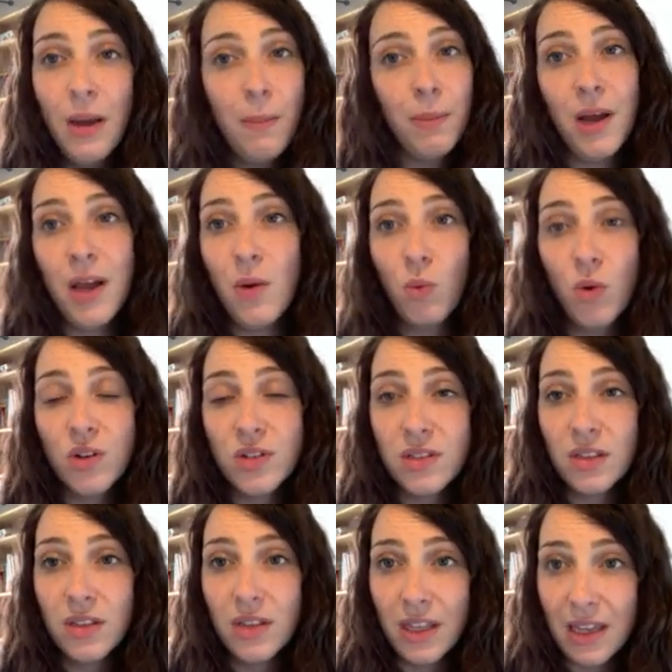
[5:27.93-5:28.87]
but it
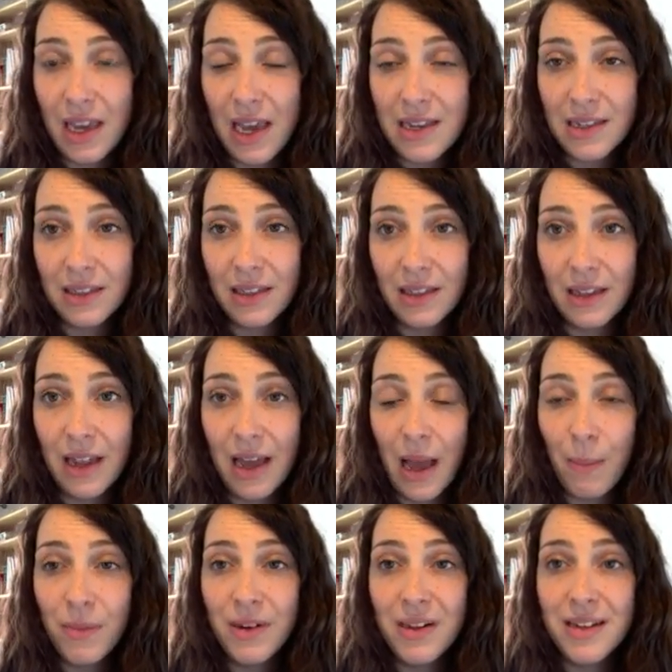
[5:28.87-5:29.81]
wasn't the case, it didn't
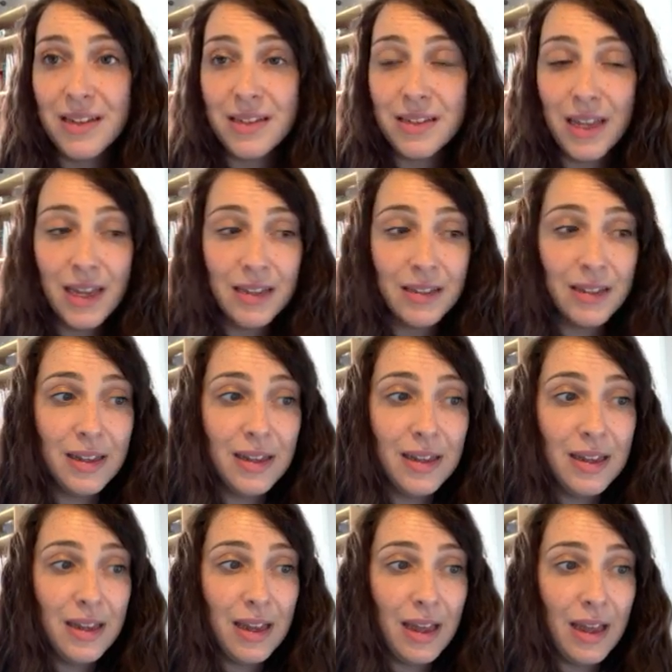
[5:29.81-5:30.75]
happen, and instead
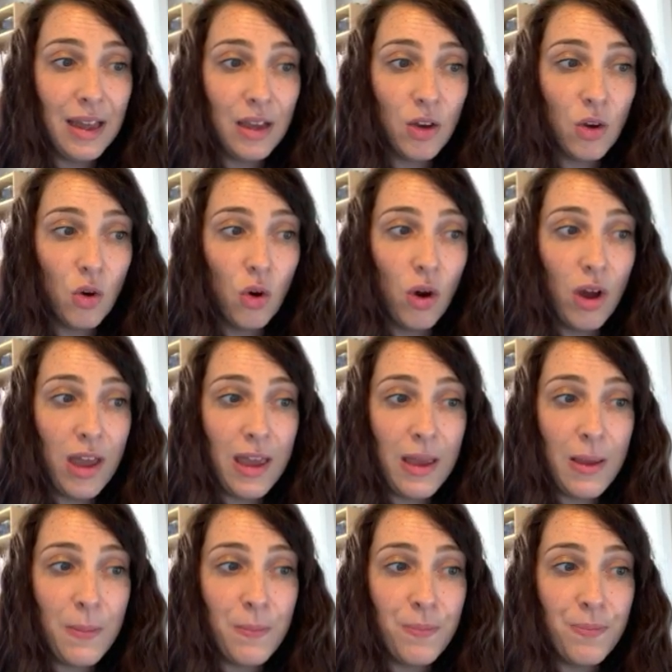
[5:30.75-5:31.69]
it got
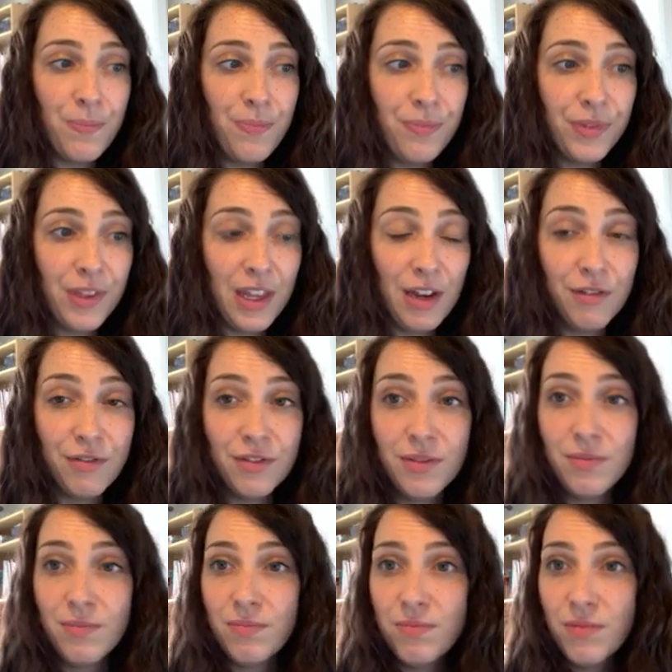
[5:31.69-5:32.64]
kind of
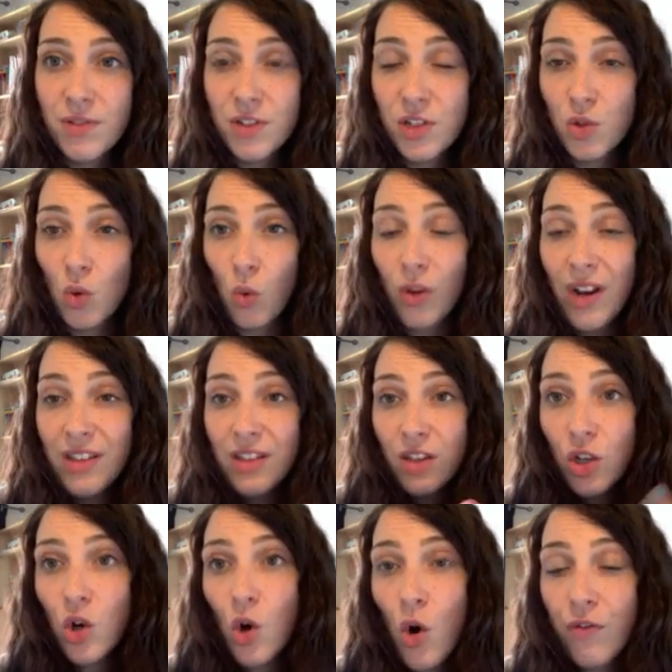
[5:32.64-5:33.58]
stolen into
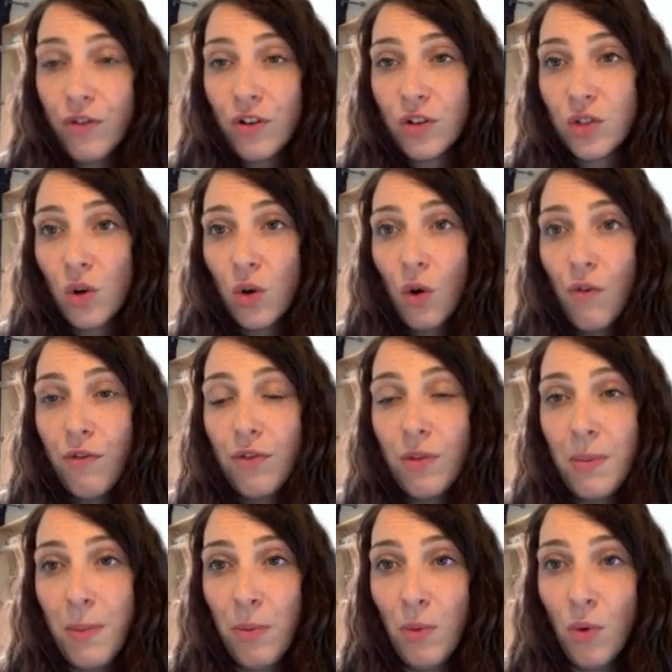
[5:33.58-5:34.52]
the coffers of
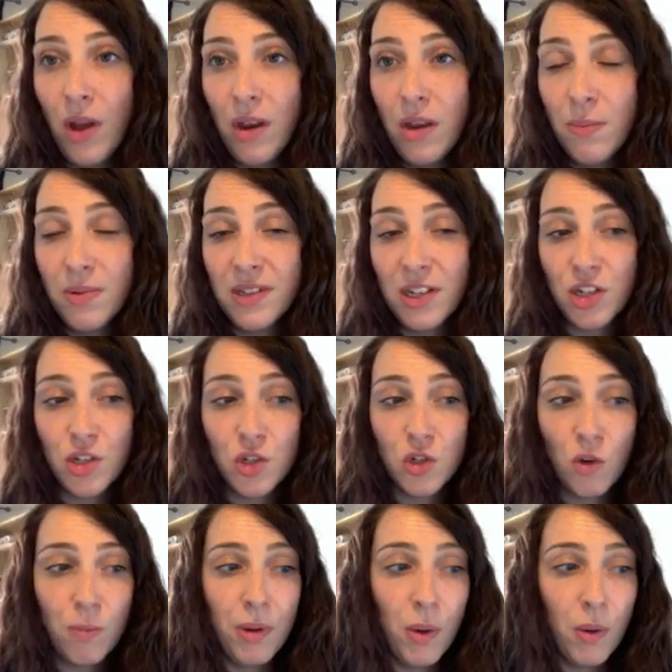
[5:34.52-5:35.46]
the people in positions
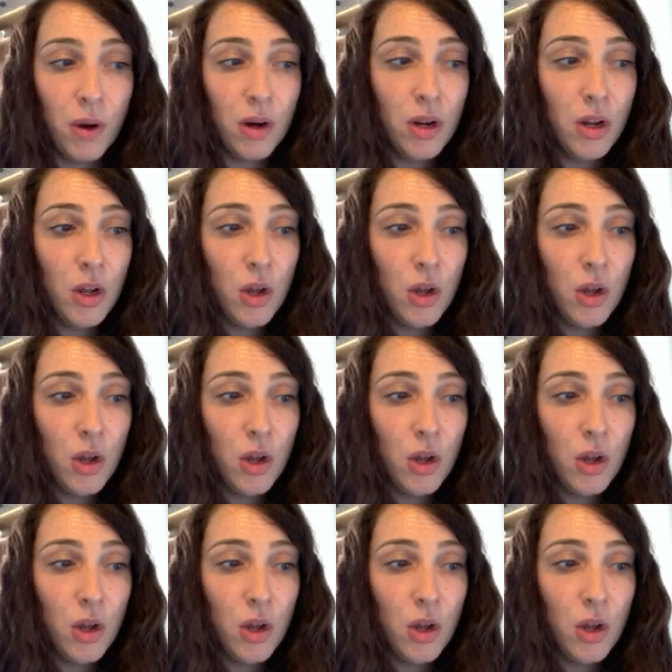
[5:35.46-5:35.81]
of power,